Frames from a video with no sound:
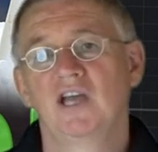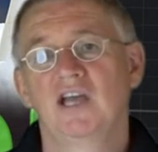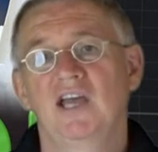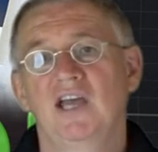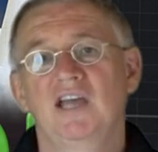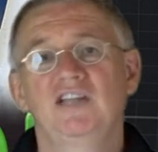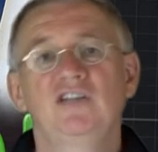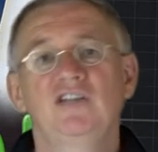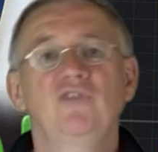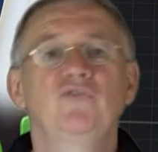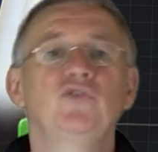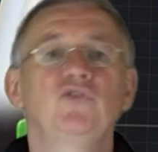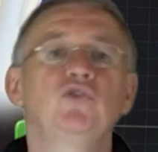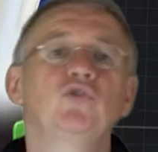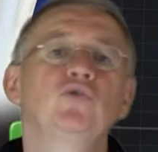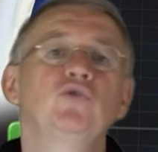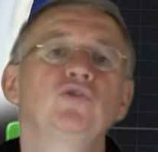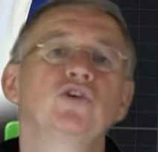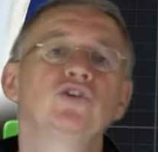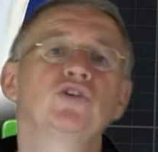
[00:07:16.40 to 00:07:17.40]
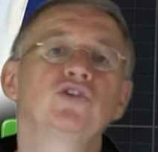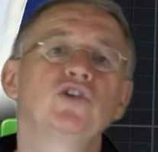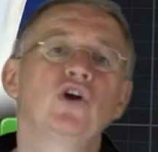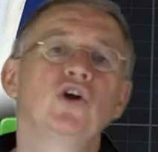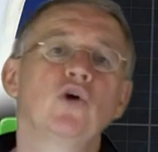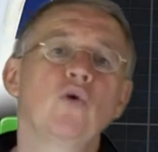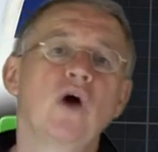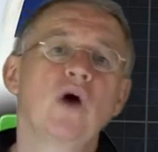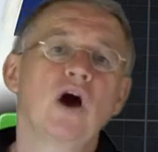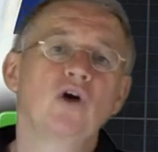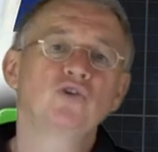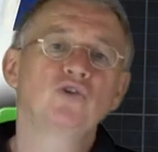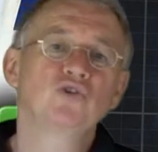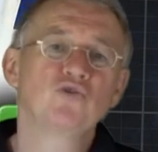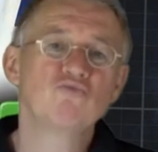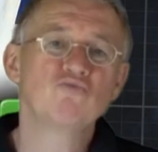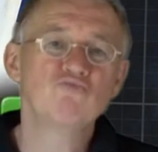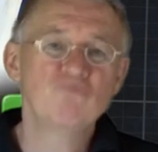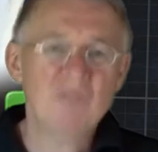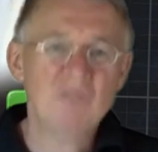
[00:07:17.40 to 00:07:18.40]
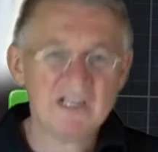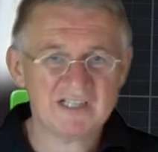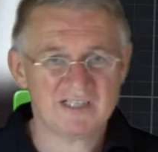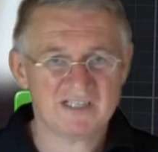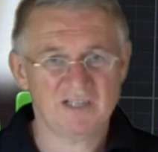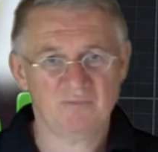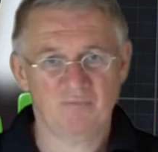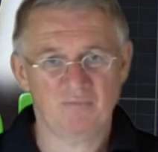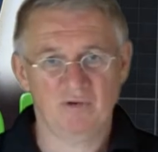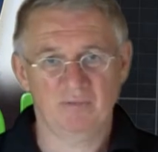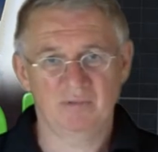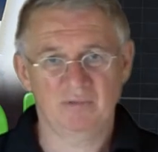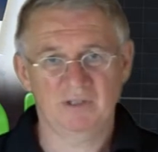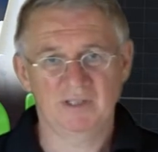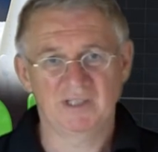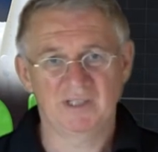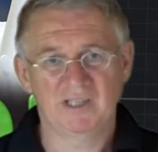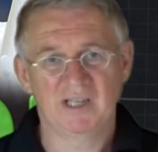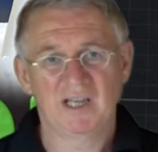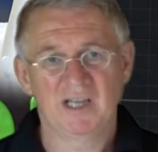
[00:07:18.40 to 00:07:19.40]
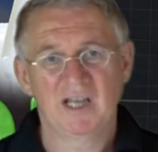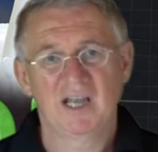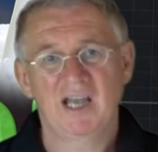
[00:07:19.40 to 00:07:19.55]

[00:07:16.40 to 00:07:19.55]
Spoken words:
and if you do not know how to mix it properly